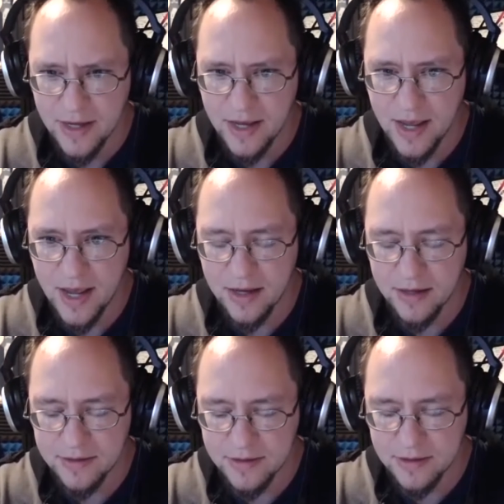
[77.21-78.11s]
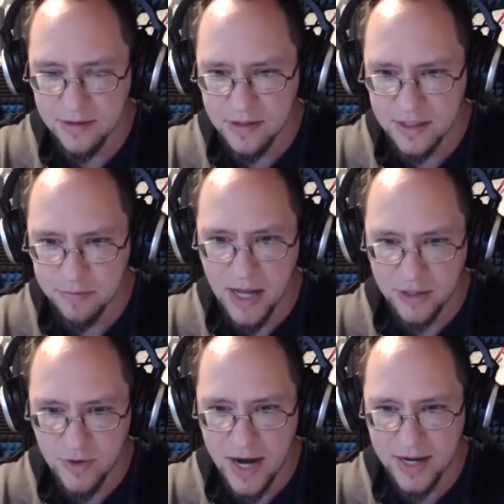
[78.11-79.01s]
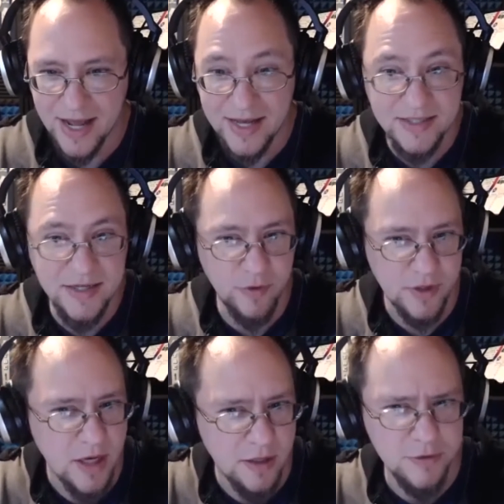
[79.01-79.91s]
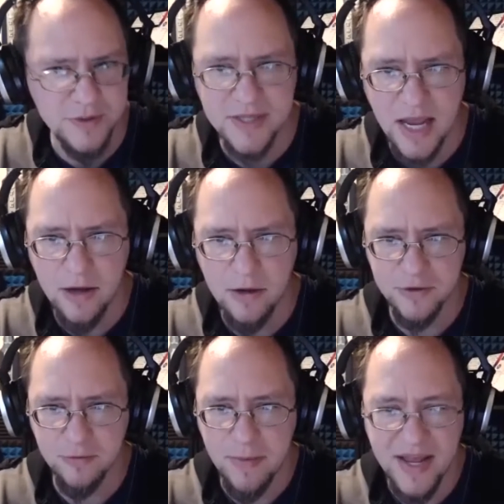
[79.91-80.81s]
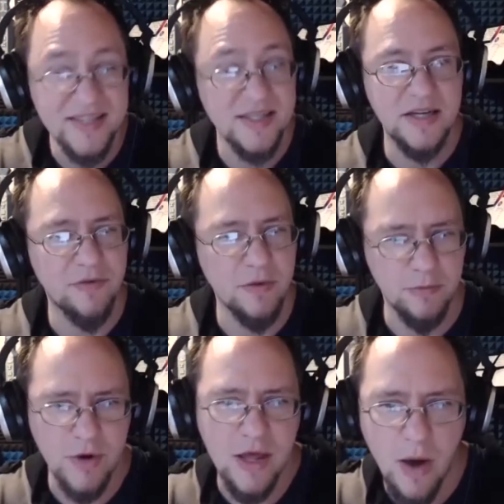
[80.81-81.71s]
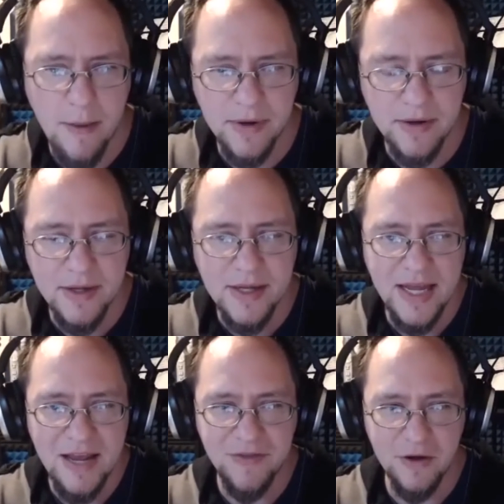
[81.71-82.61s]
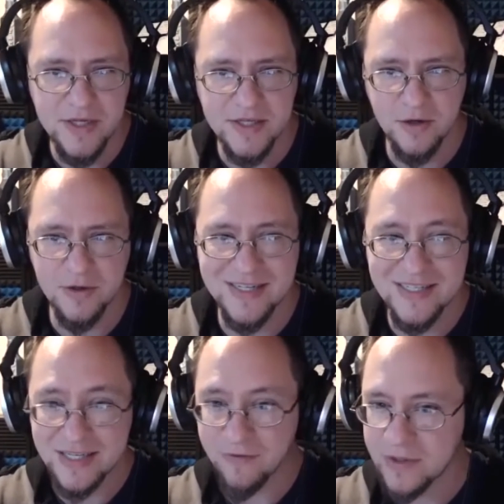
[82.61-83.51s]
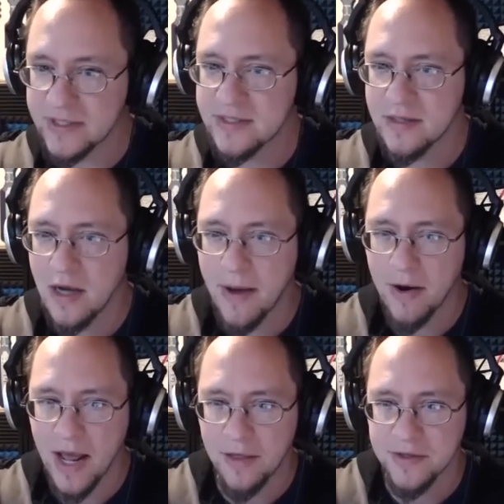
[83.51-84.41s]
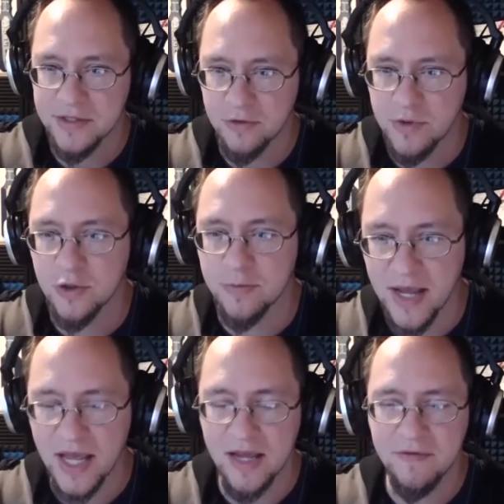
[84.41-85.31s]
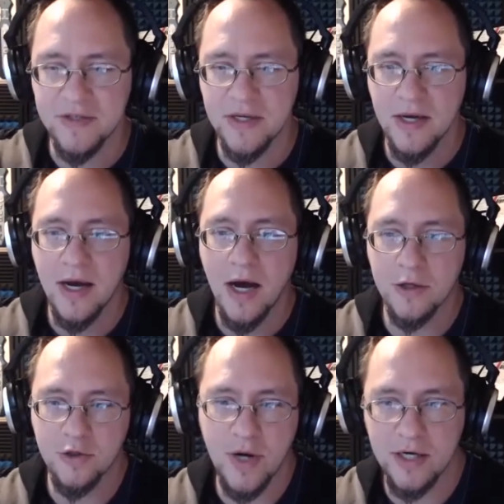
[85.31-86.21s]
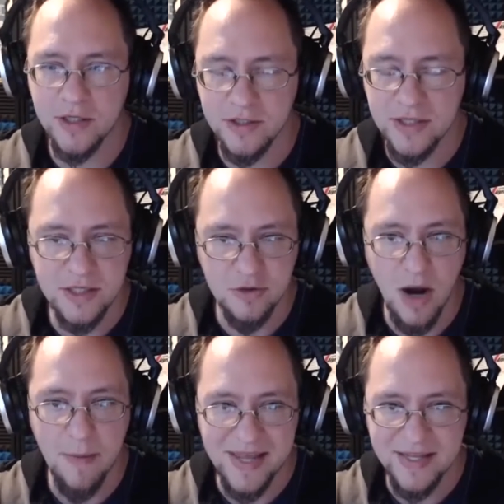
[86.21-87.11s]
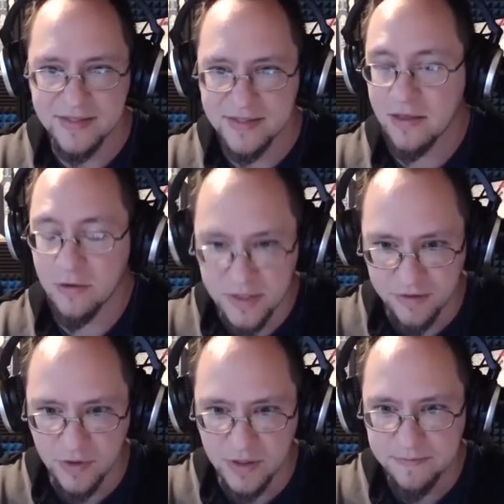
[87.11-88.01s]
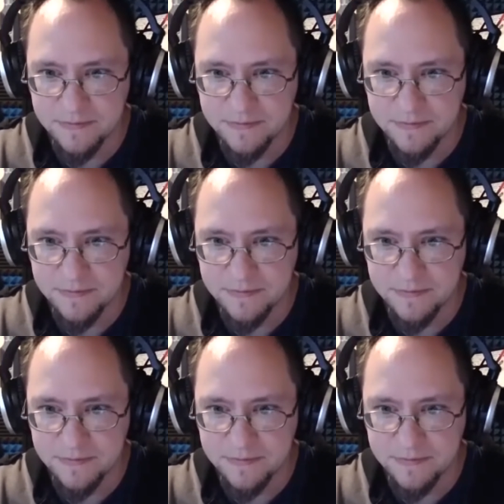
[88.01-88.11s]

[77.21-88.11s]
and this black dragon has different colored scales, or maybe it has a different breath weapon. If there's a certain difference about how this creature behaves, I'll try to at least drop hints that they're different.